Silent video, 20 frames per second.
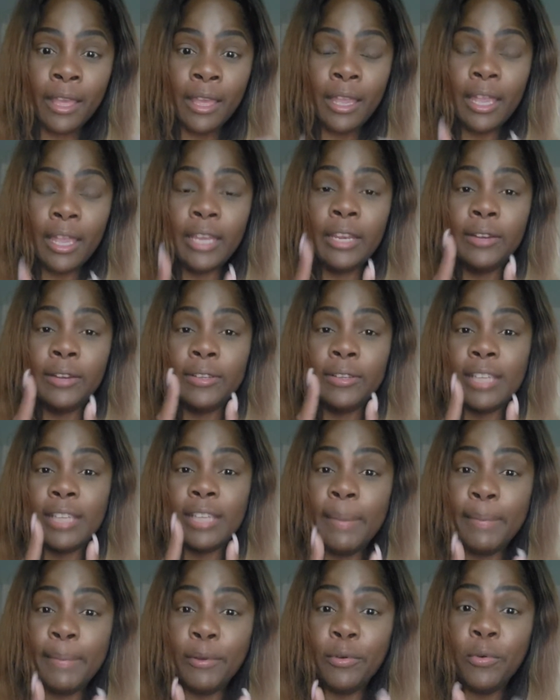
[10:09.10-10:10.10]
And there are
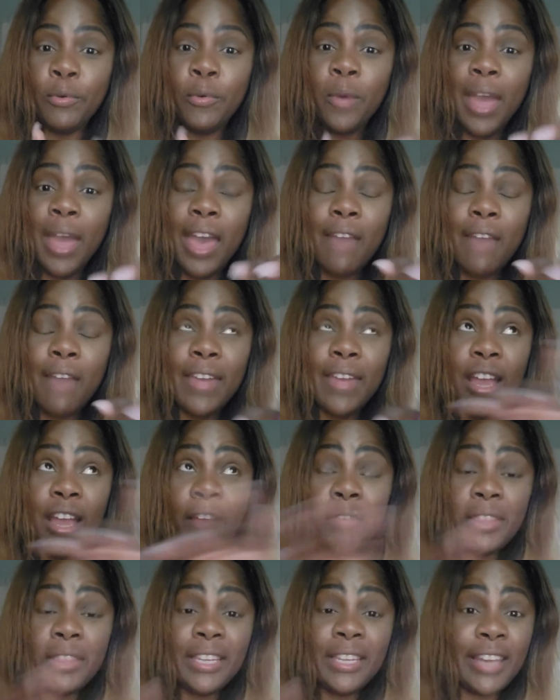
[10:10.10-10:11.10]
some people who have
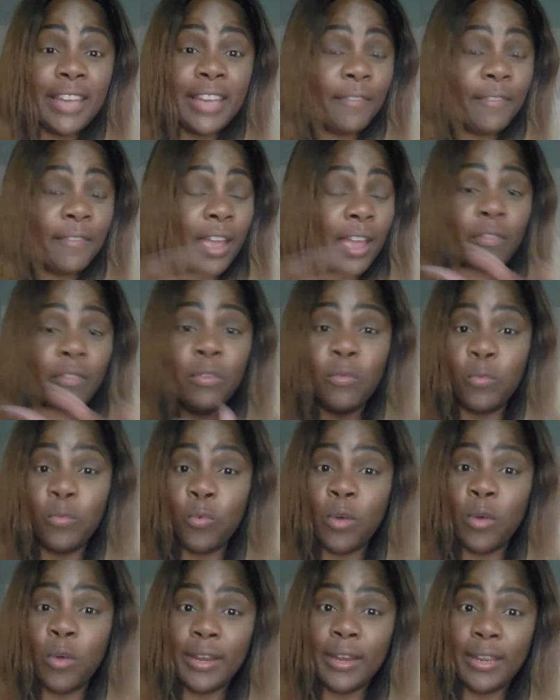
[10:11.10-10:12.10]
everything they've ever
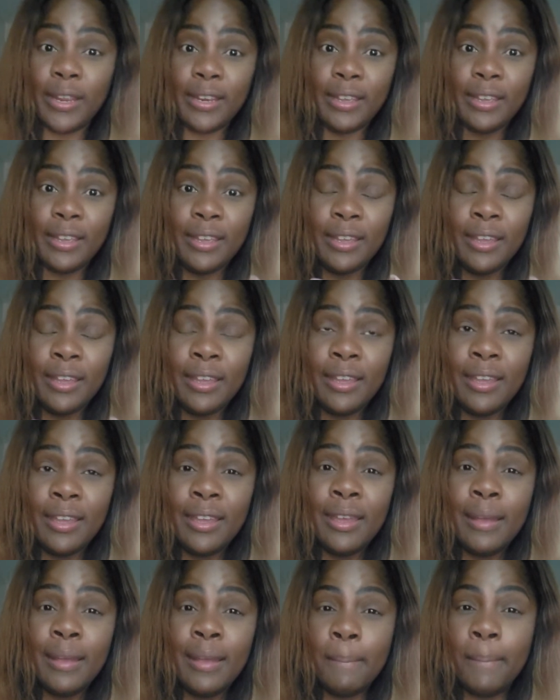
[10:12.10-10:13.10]
wanted,
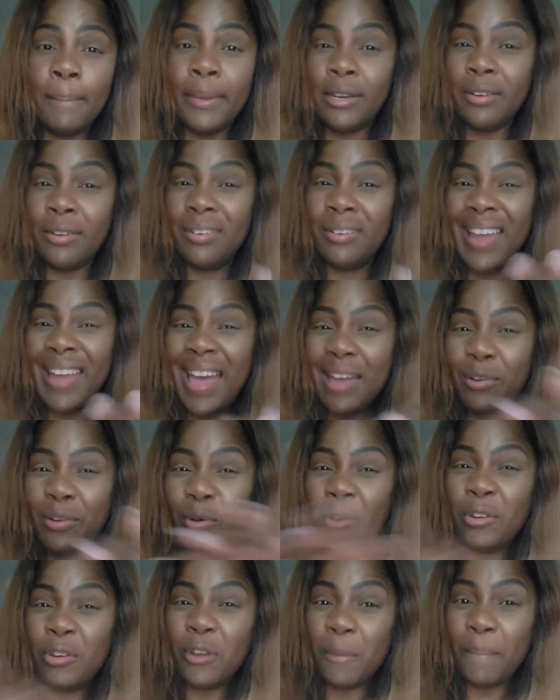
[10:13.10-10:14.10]
but are not
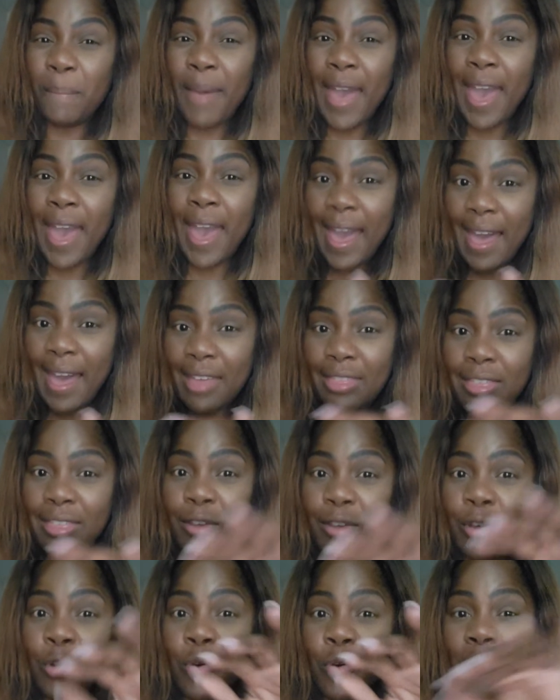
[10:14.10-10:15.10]
on their path,
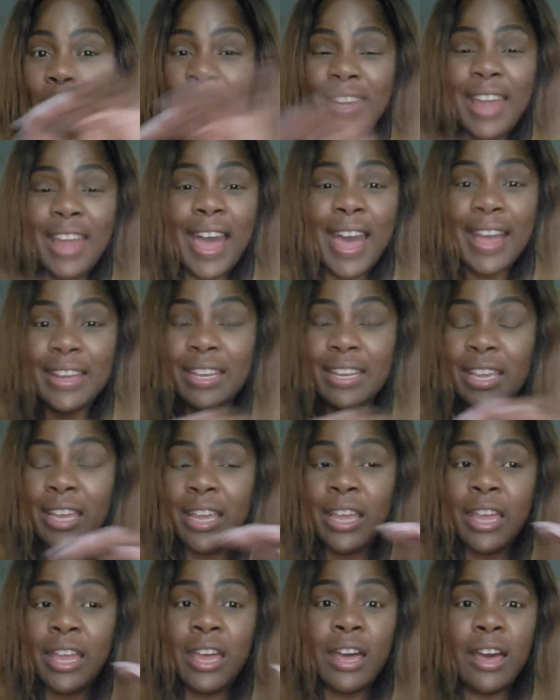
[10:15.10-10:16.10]

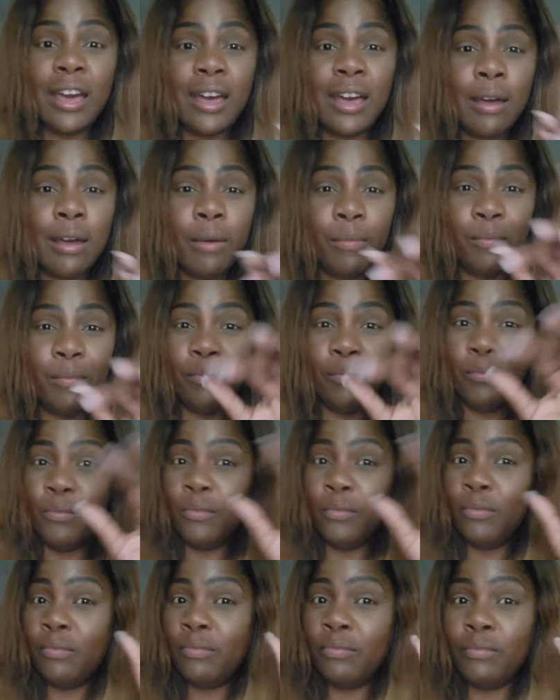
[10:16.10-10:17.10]
um,
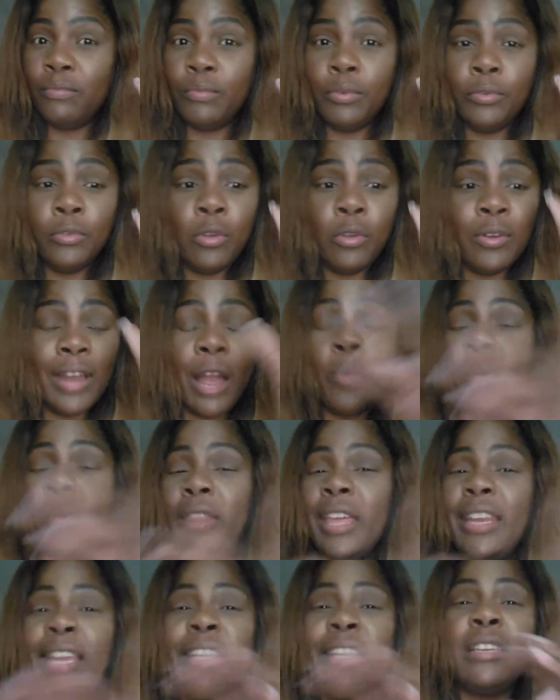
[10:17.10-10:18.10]
who are not where
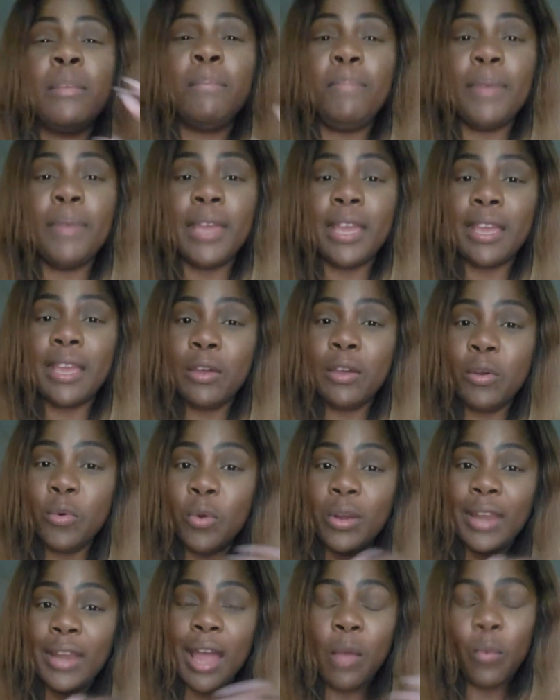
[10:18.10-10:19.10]
they need to be, who
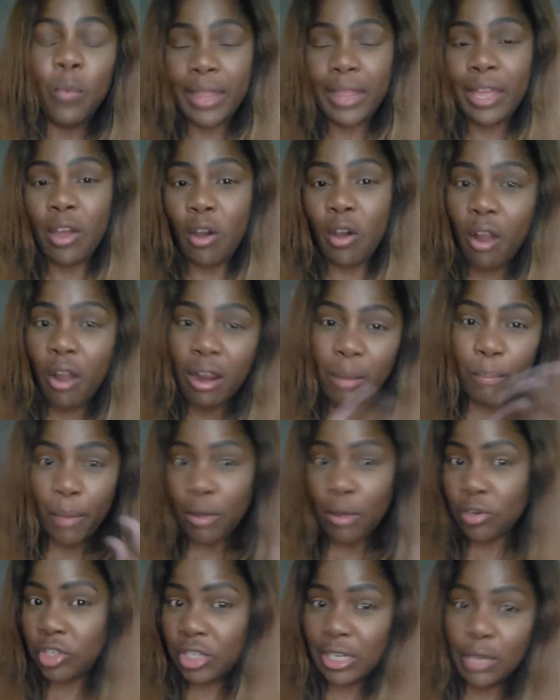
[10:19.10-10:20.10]
are not where they are
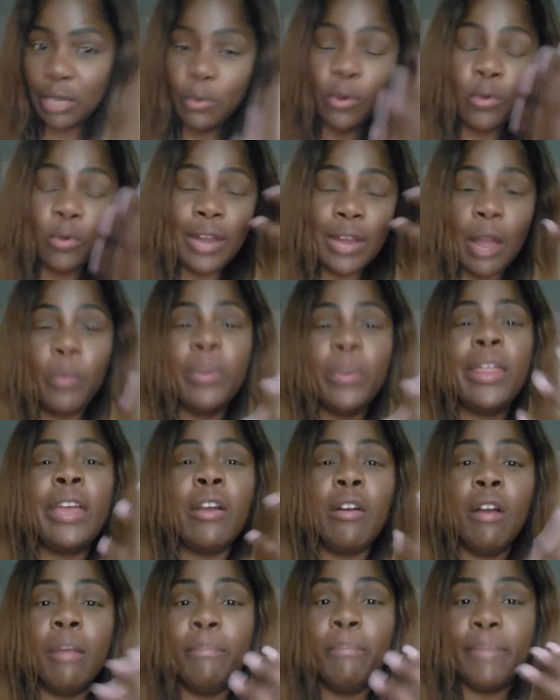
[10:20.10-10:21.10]
emotionally, who are not where they
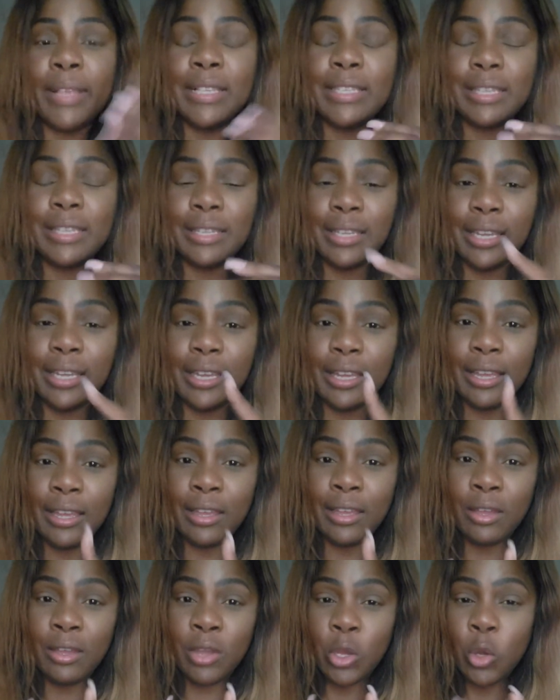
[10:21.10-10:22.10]
are mentally,
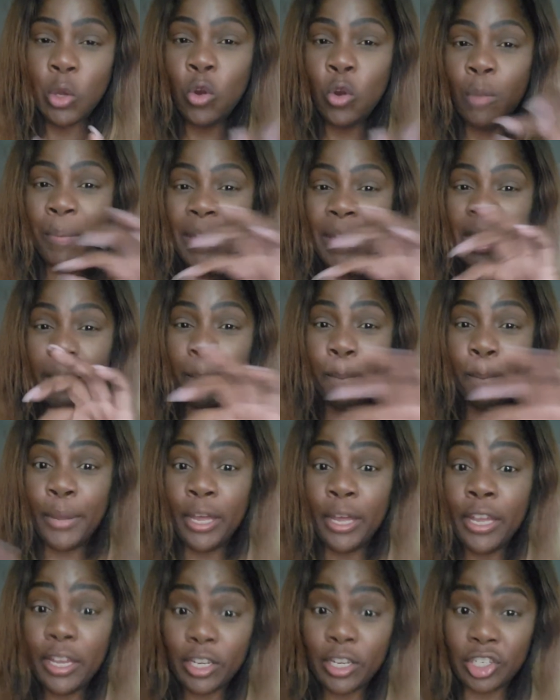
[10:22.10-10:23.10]
who are being
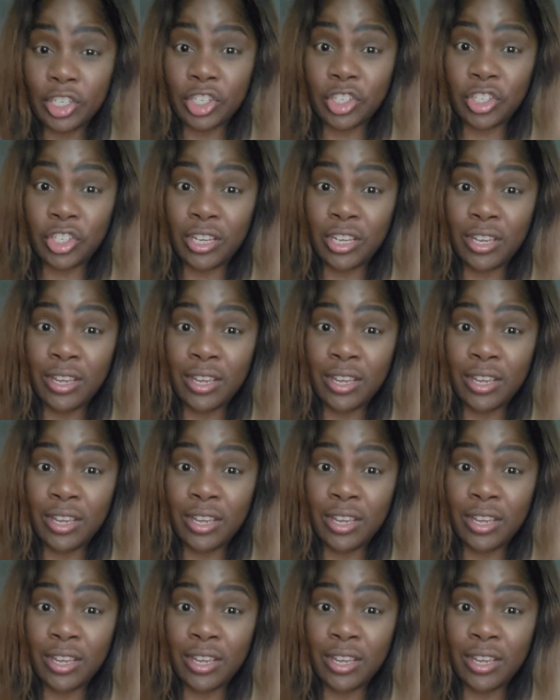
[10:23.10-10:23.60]
pushed